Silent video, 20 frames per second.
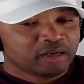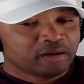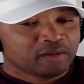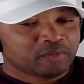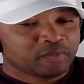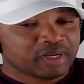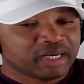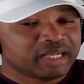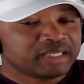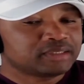
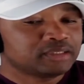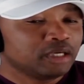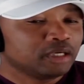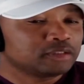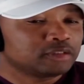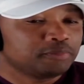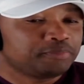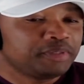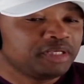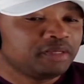When I talk
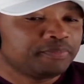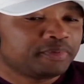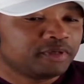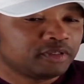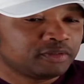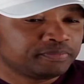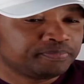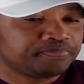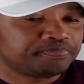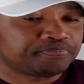to
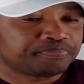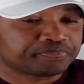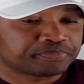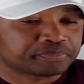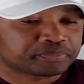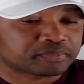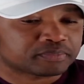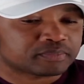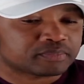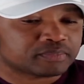people,
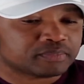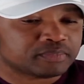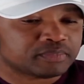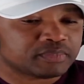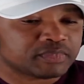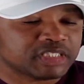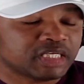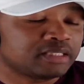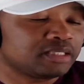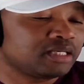
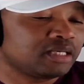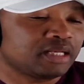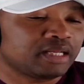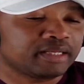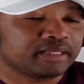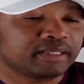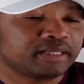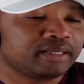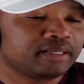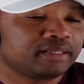they're
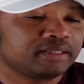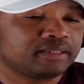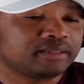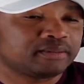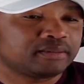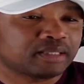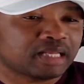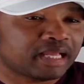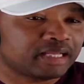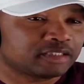like, yeah,
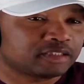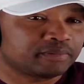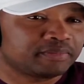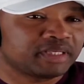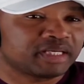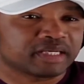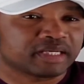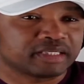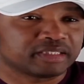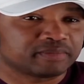like
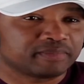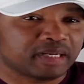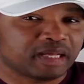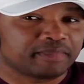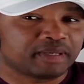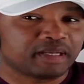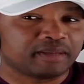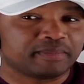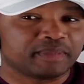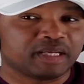Jamaicans, blah,
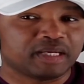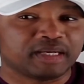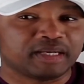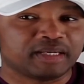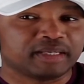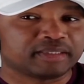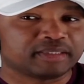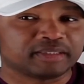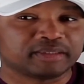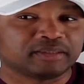blah,
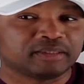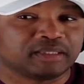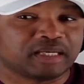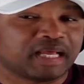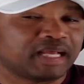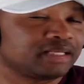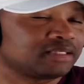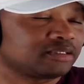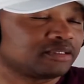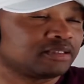blah. They don't
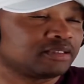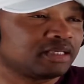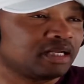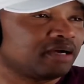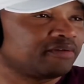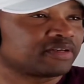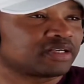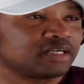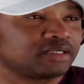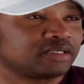like certain
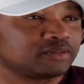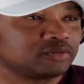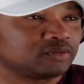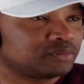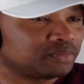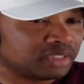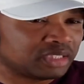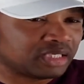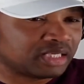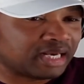African
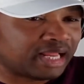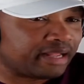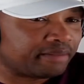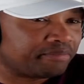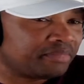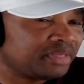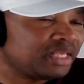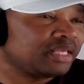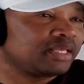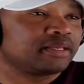dudes, but they're like
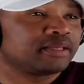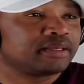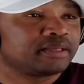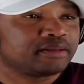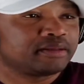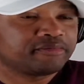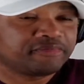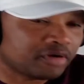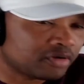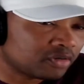me.
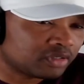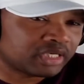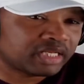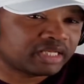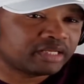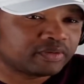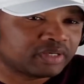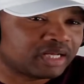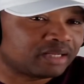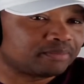Fuck out of
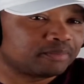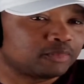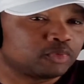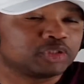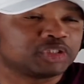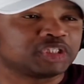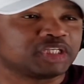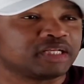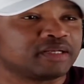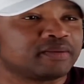here with that
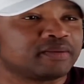bullshit.